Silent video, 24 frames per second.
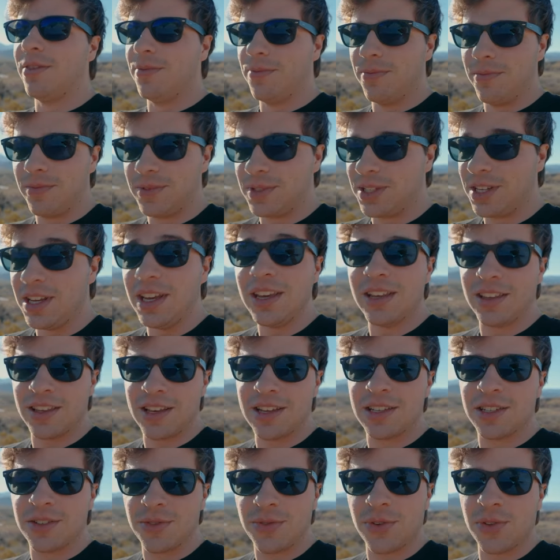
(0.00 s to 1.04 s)
seeing
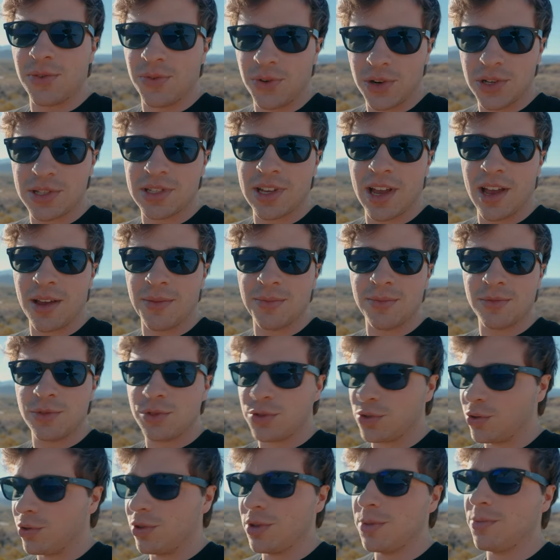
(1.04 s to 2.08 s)
this for the first time,
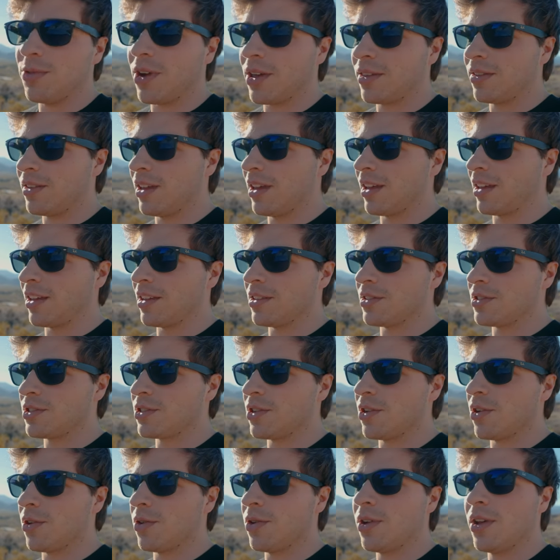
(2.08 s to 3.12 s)
truly breathtaking.
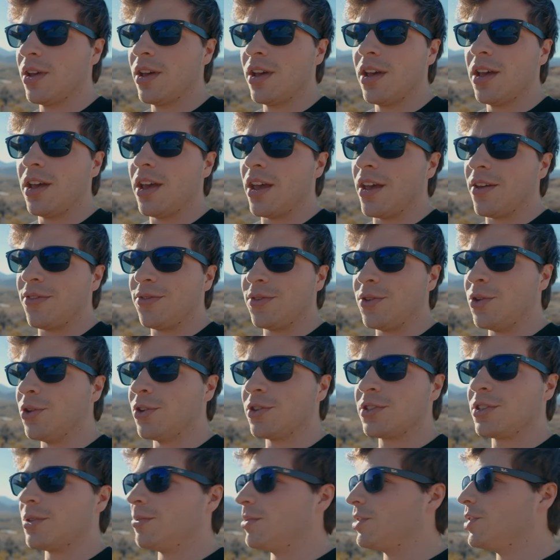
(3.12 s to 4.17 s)
So if you're
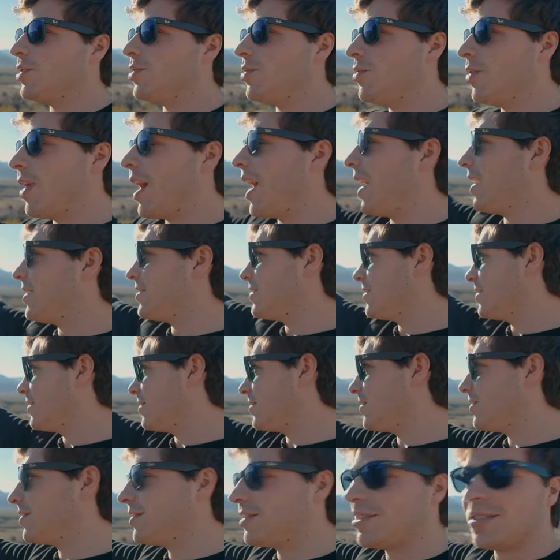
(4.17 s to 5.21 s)
somebody who hasn't
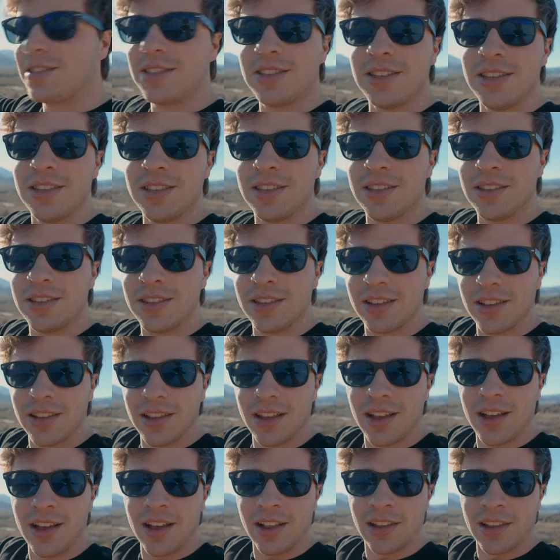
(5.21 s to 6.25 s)
seen
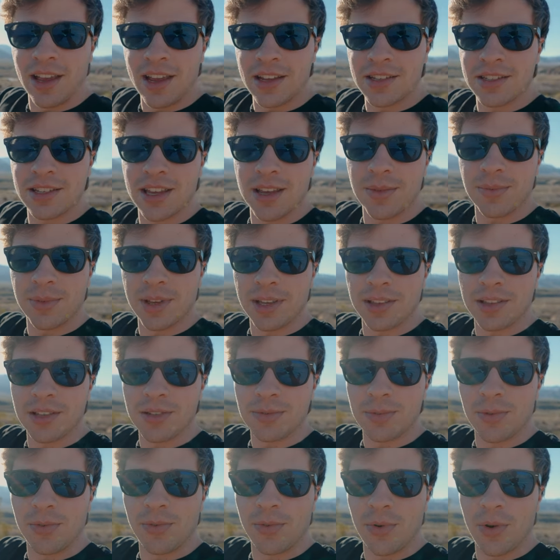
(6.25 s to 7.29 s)
a landscape like this
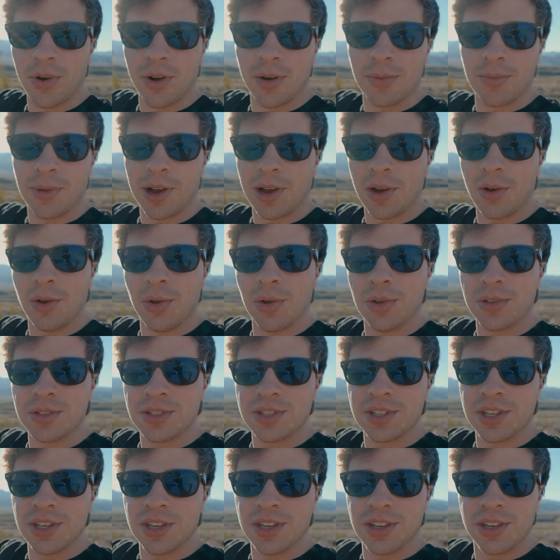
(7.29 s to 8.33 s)
before, my goal is
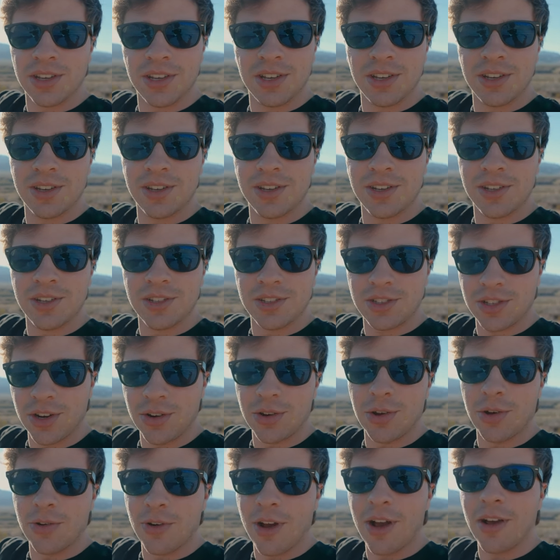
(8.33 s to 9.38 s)
to show
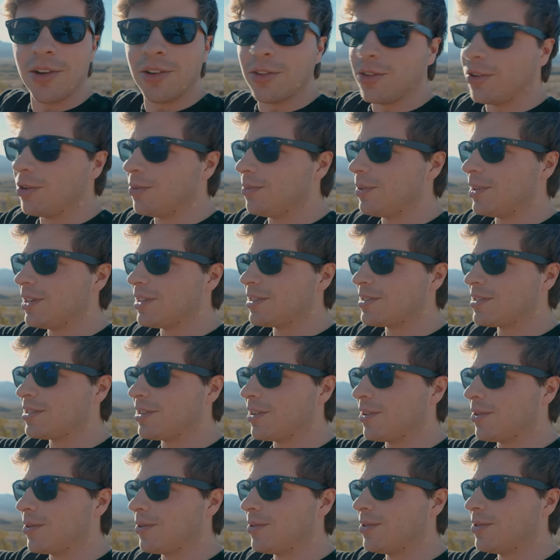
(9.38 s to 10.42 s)
you around a little bit.
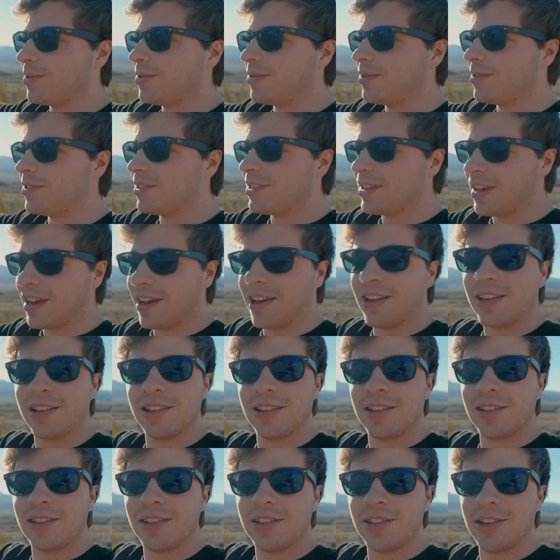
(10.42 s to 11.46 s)
So
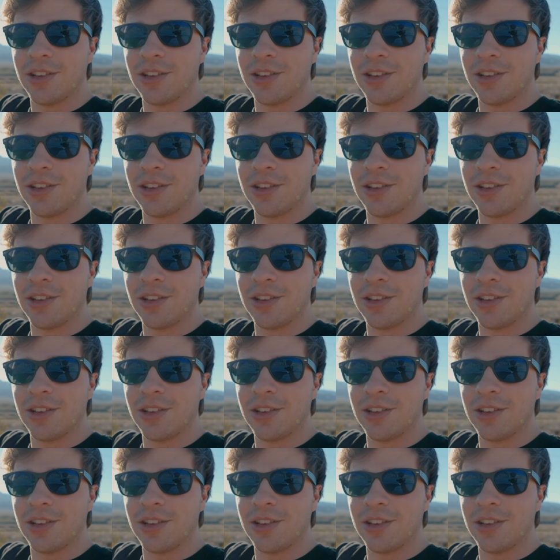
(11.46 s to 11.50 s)
yeah,